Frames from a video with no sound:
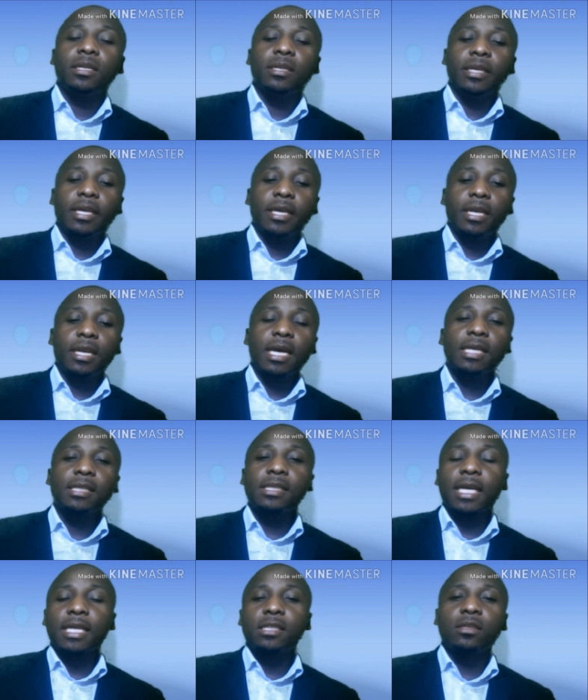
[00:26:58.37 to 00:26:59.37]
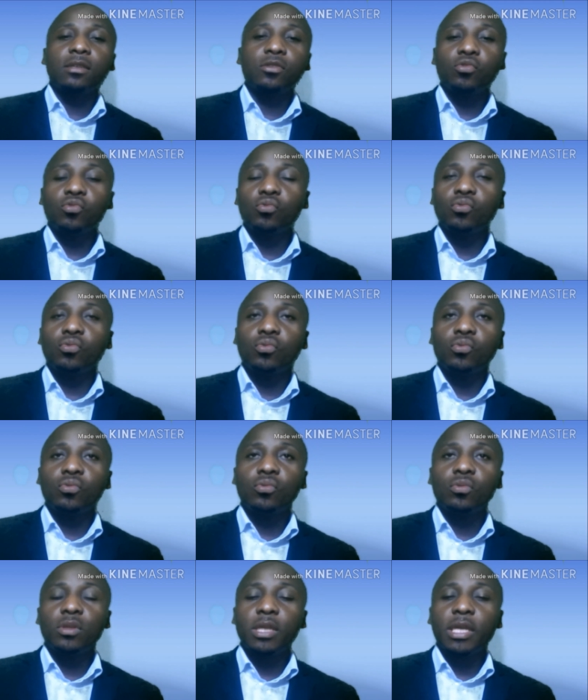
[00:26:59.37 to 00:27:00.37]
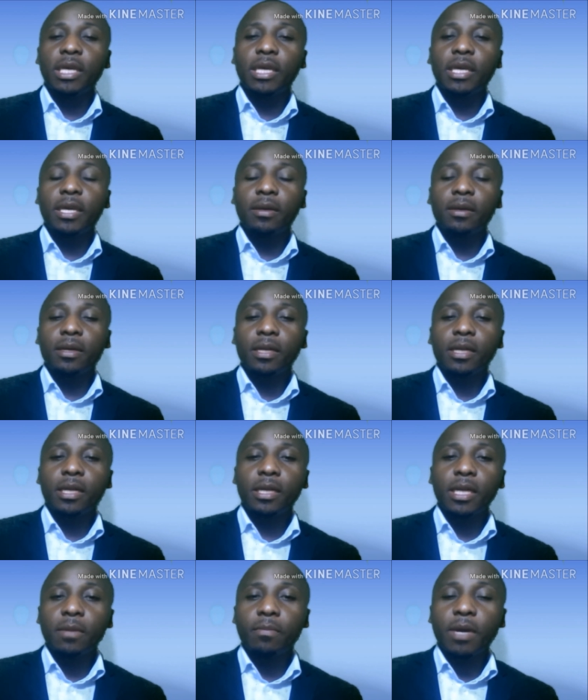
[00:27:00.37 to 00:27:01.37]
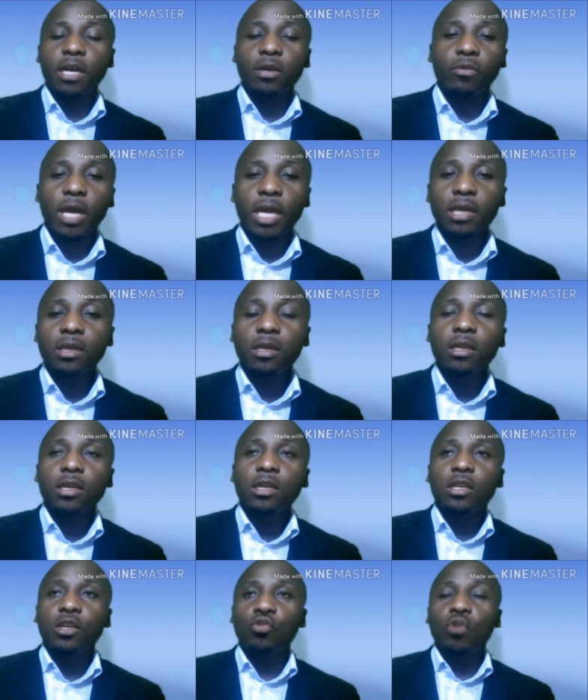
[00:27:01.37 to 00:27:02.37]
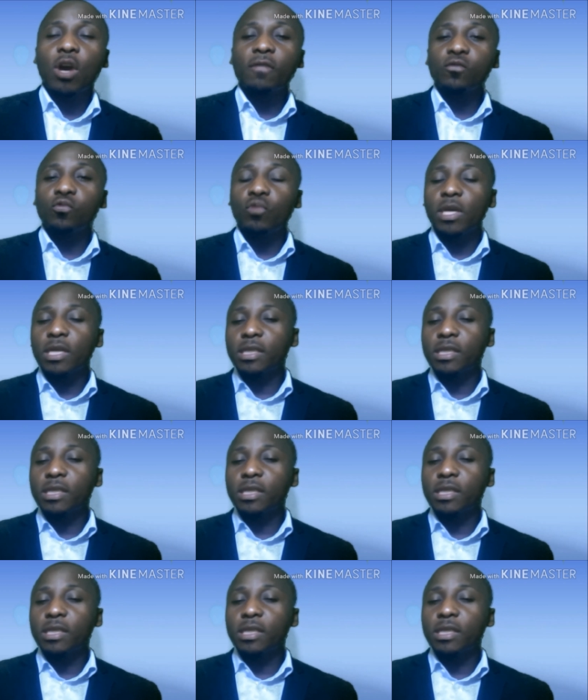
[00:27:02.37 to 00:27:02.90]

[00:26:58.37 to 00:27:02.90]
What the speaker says: land title to the bank, right? They will have to go